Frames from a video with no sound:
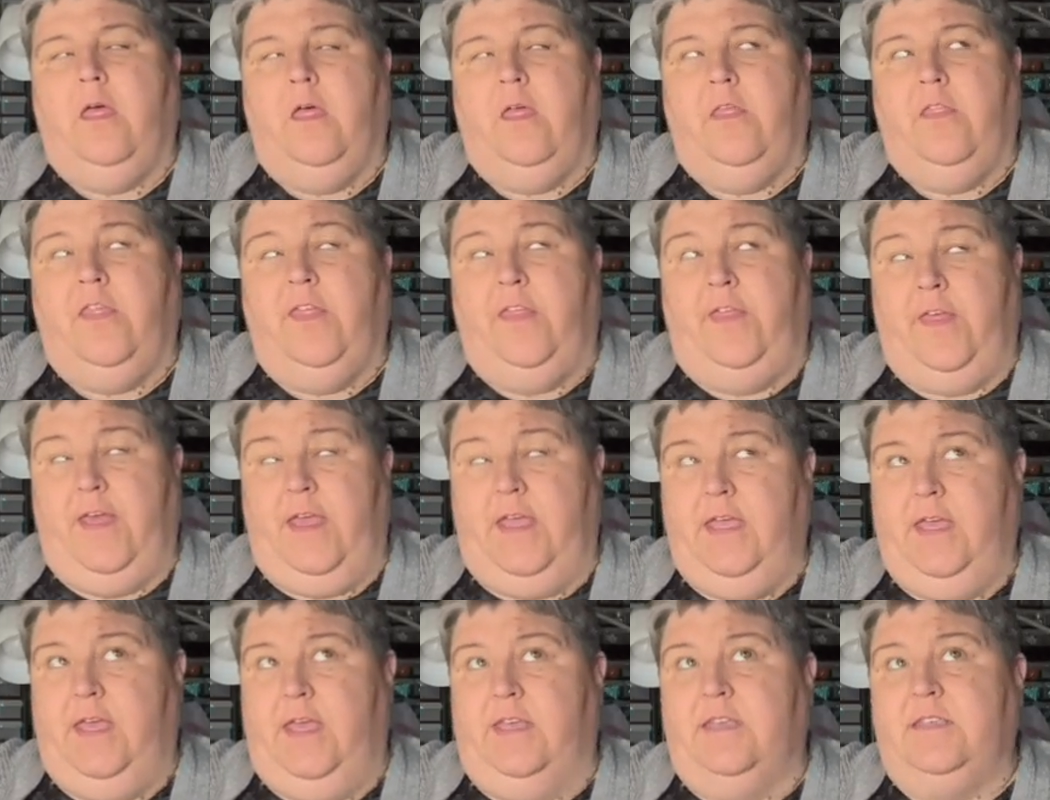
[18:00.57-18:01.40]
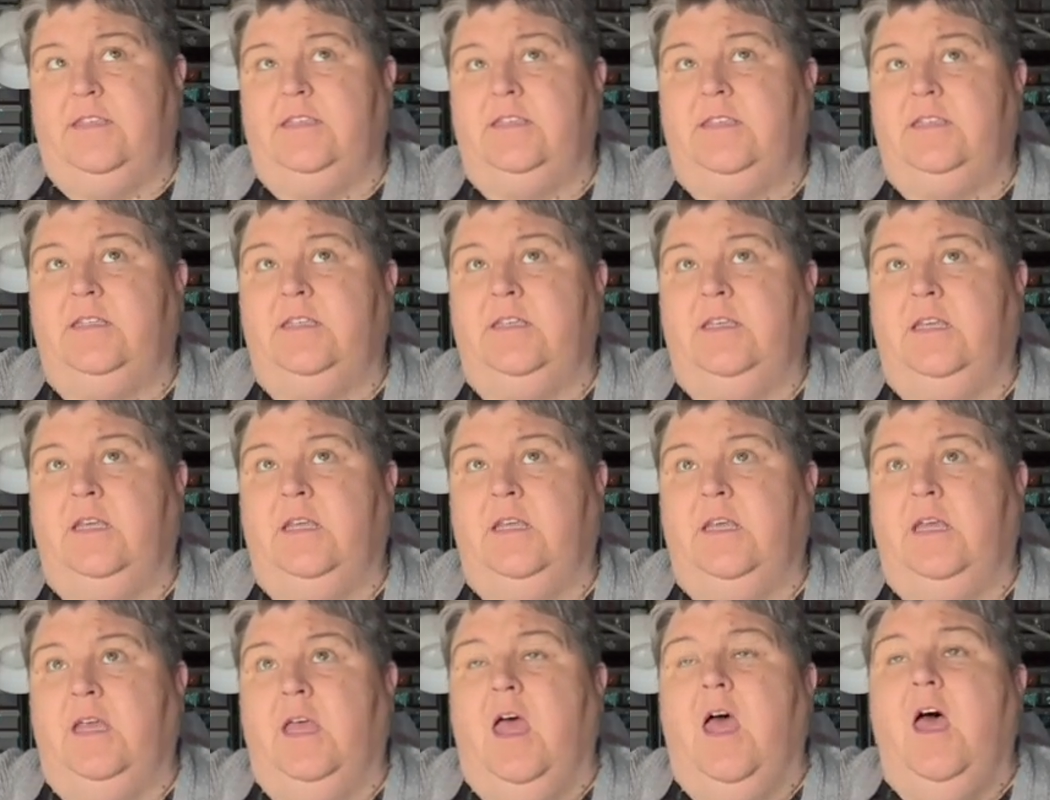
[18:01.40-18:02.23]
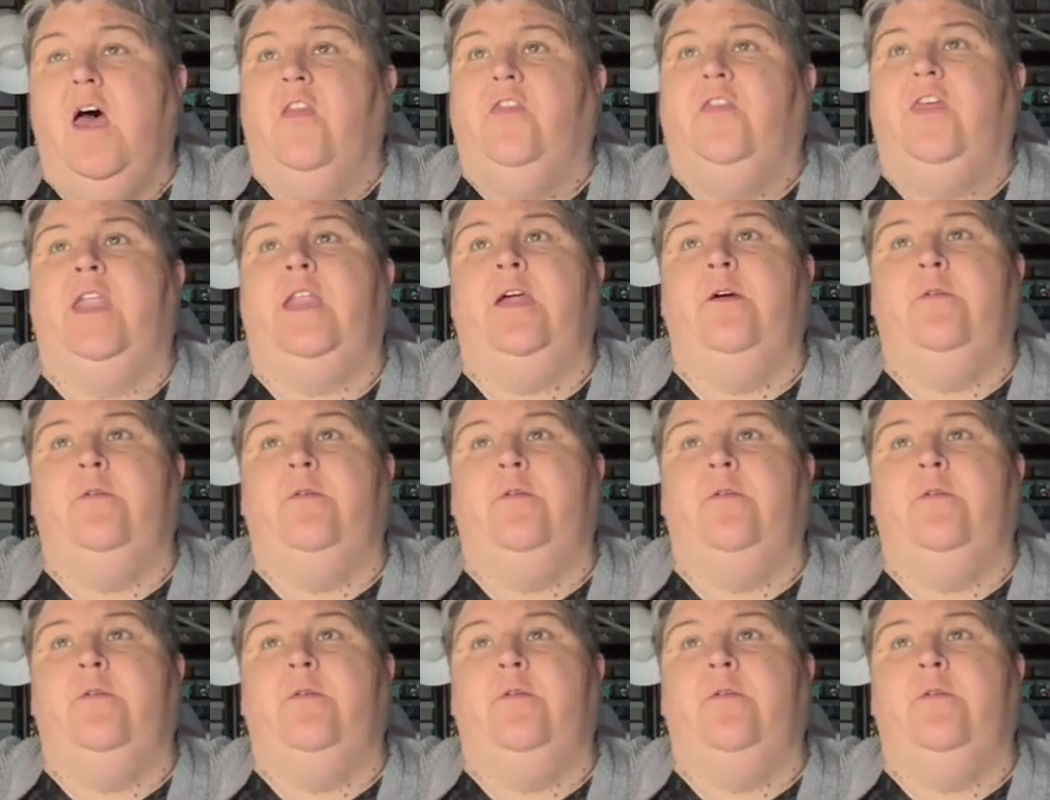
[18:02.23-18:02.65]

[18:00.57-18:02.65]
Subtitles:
The thing is that it